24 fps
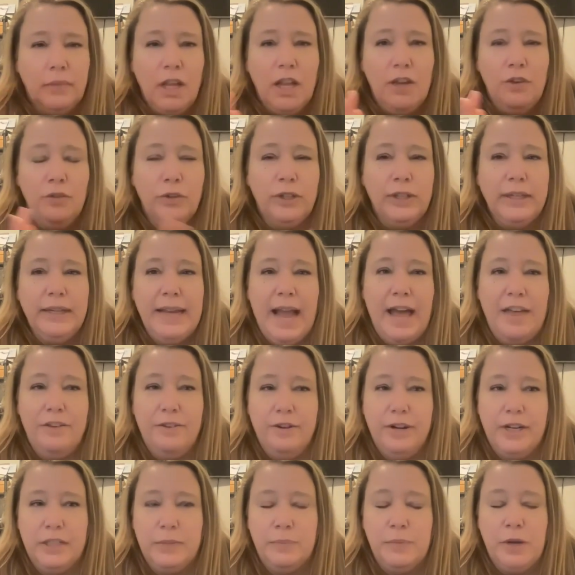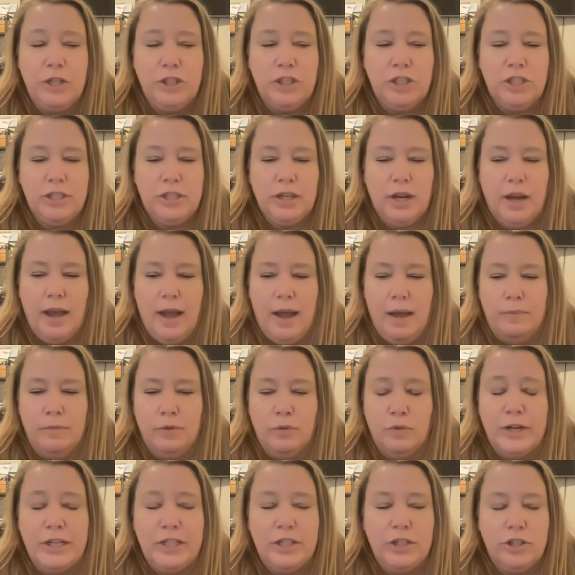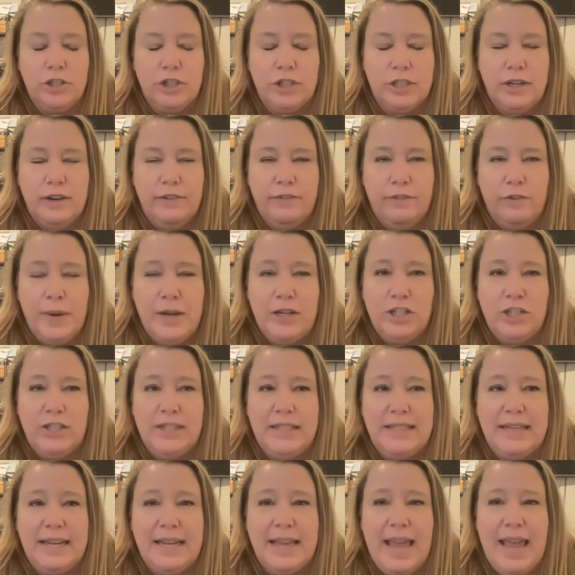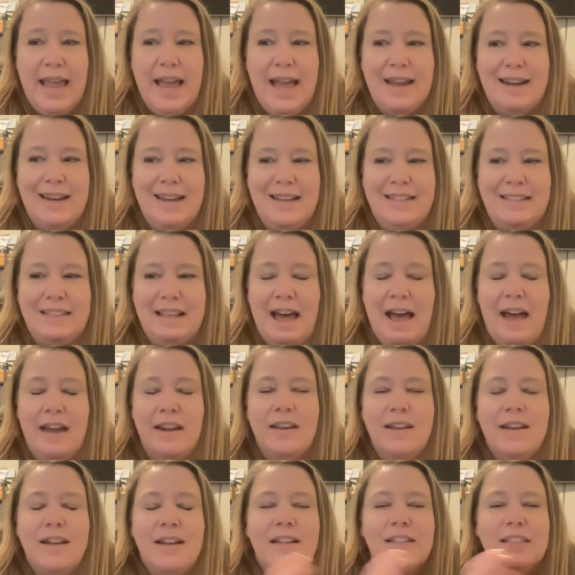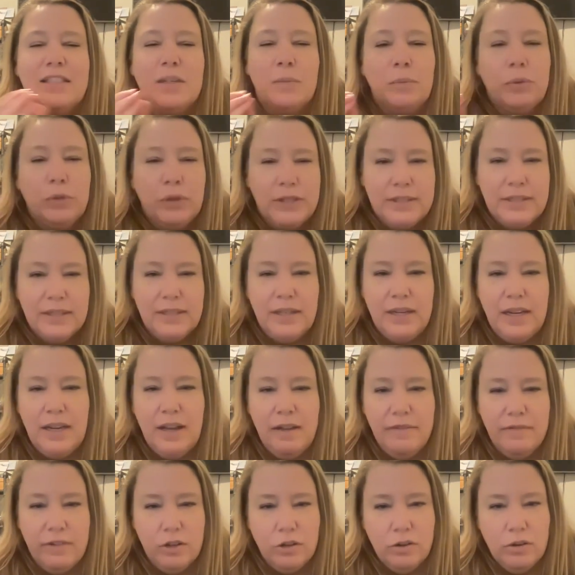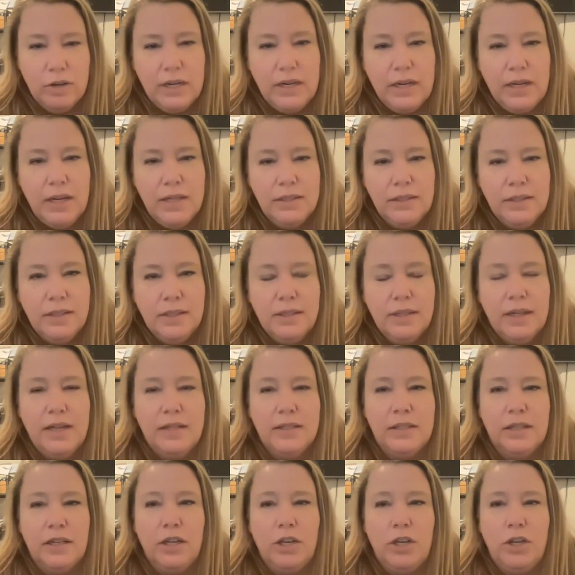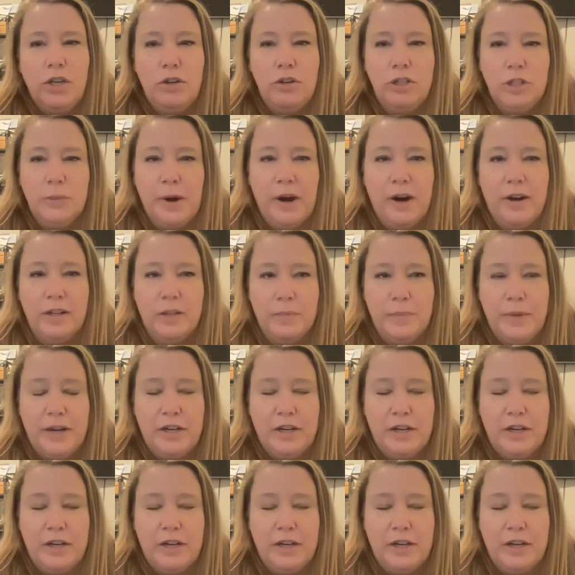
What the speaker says: and really gathering as much research and information as I can, is that simplicity of ingredients is a huge part of the